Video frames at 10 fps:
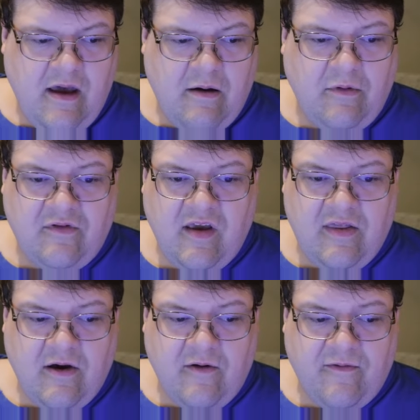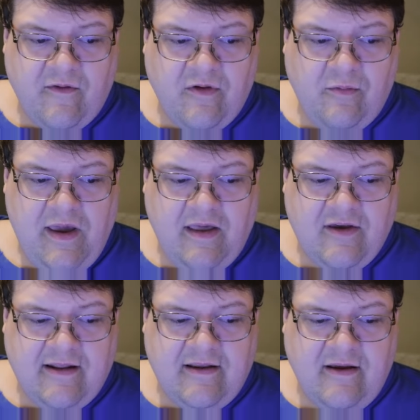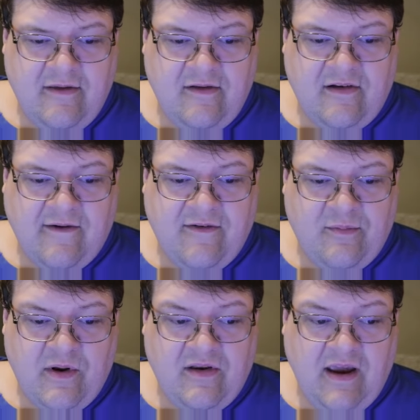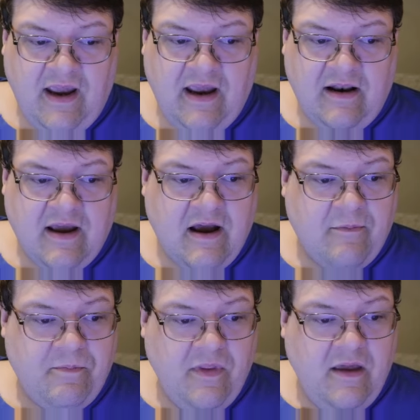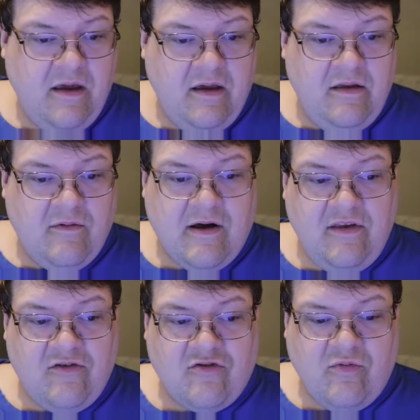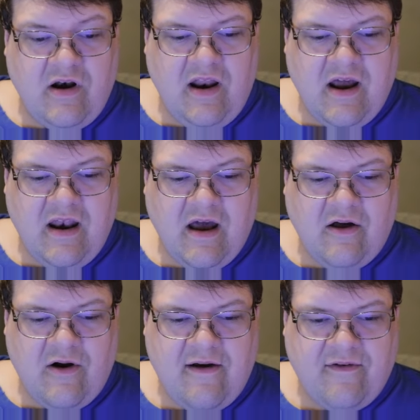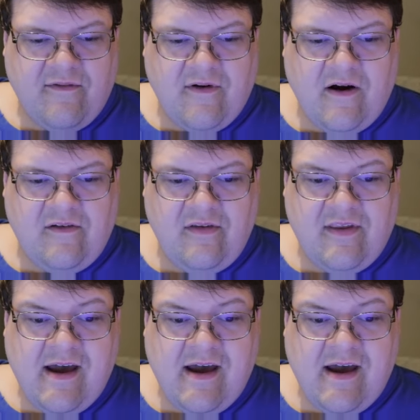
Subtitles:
I will say though, for the week that this stuff has been tanking down, wow, these are $29 FFRs.